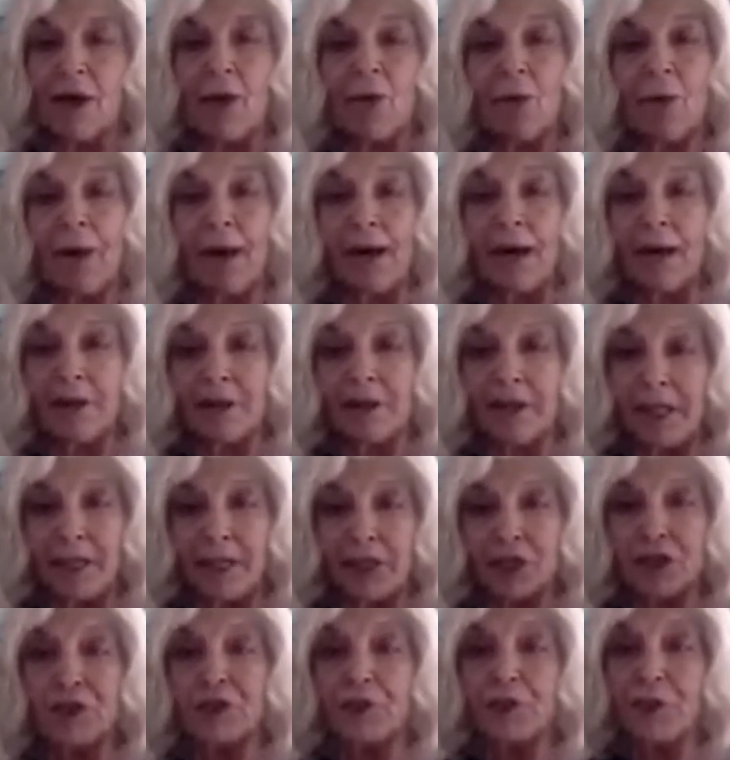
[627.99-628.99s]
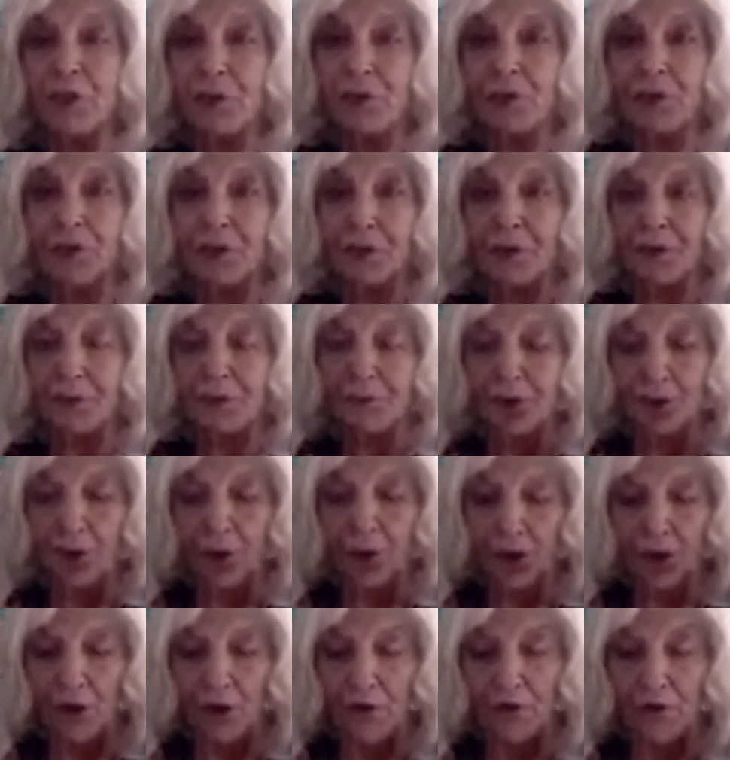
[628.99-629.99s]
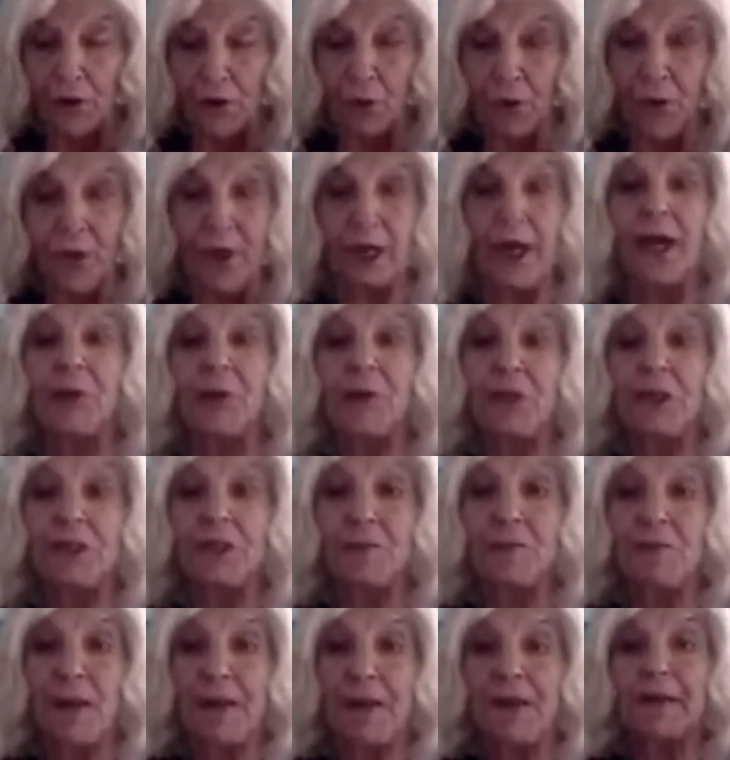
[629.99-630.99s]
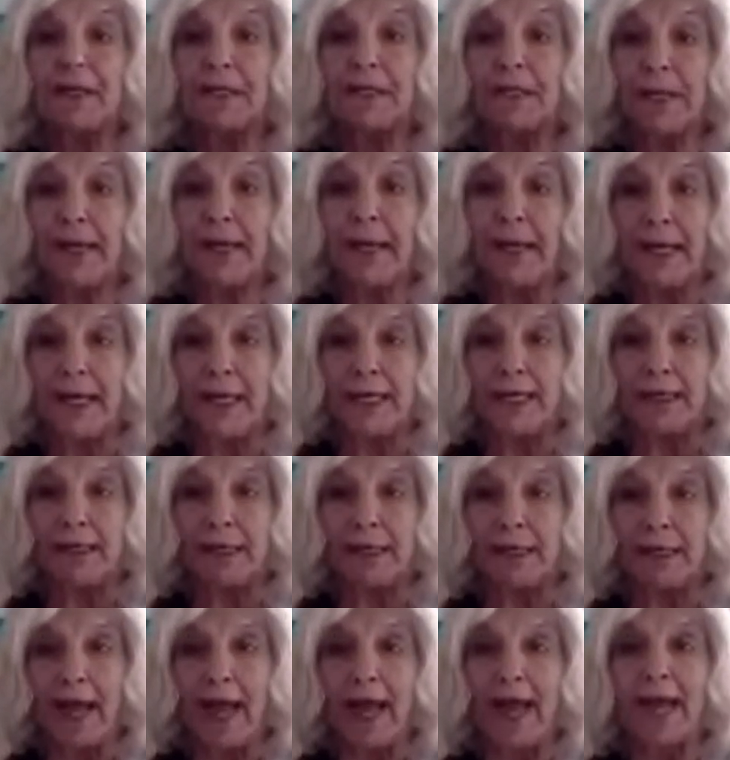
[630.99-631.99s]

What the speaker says: Well, in truth, when I would spend the days